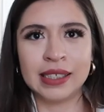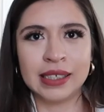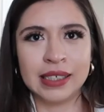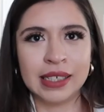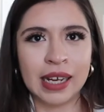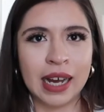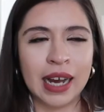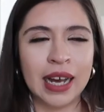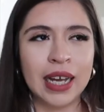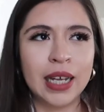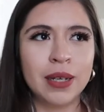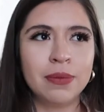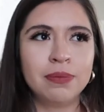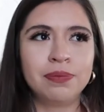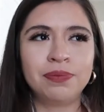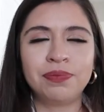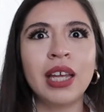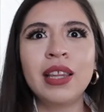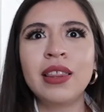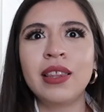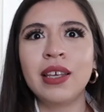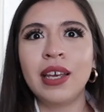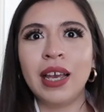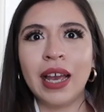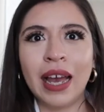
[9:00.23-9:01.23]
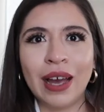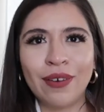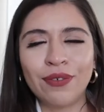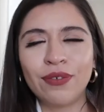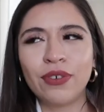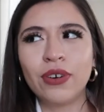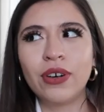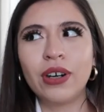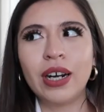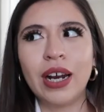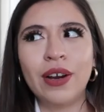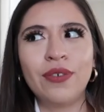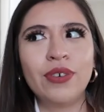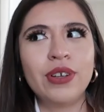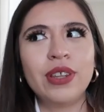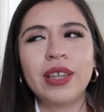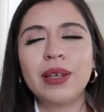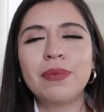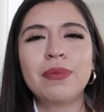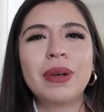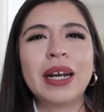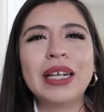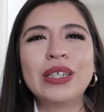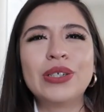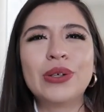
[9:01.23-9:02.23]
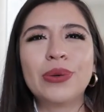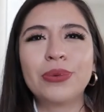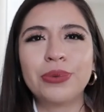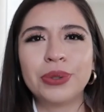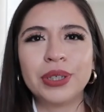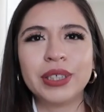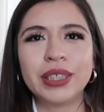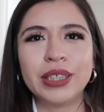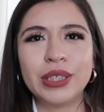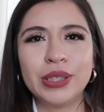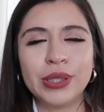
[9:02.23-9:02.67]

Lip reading: the time, the effort, everything, but I don't really